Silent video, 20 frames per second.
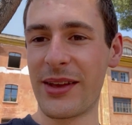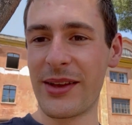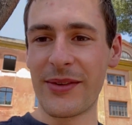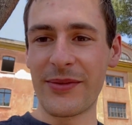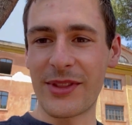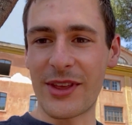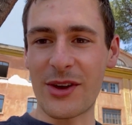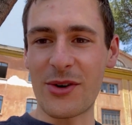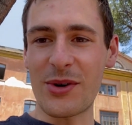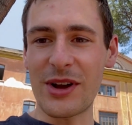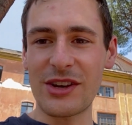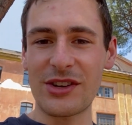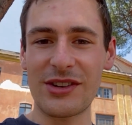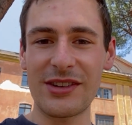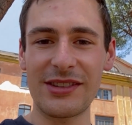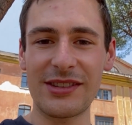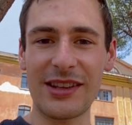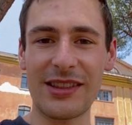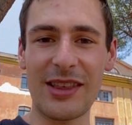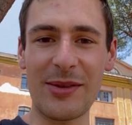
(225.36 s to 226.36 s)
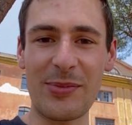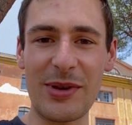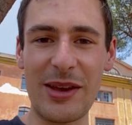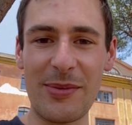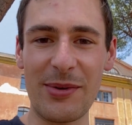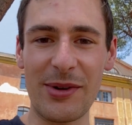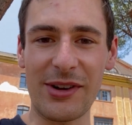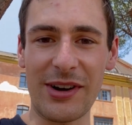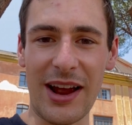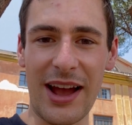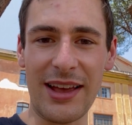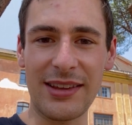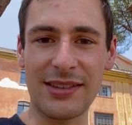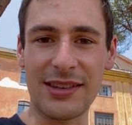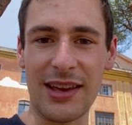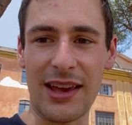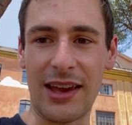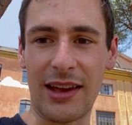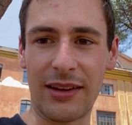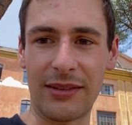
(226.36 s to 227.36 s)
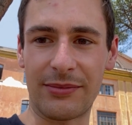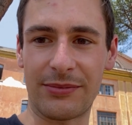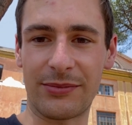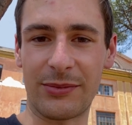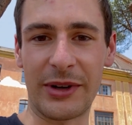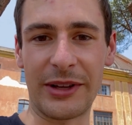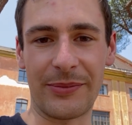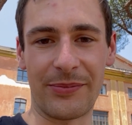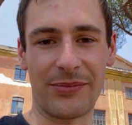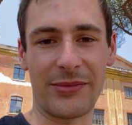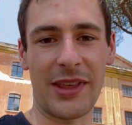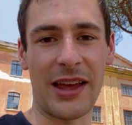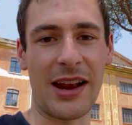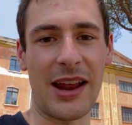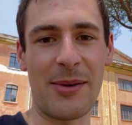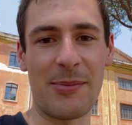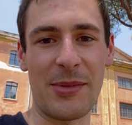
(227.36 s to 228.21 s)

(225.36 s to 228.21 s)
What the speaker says: The questions that the people are asking. Well, that I'm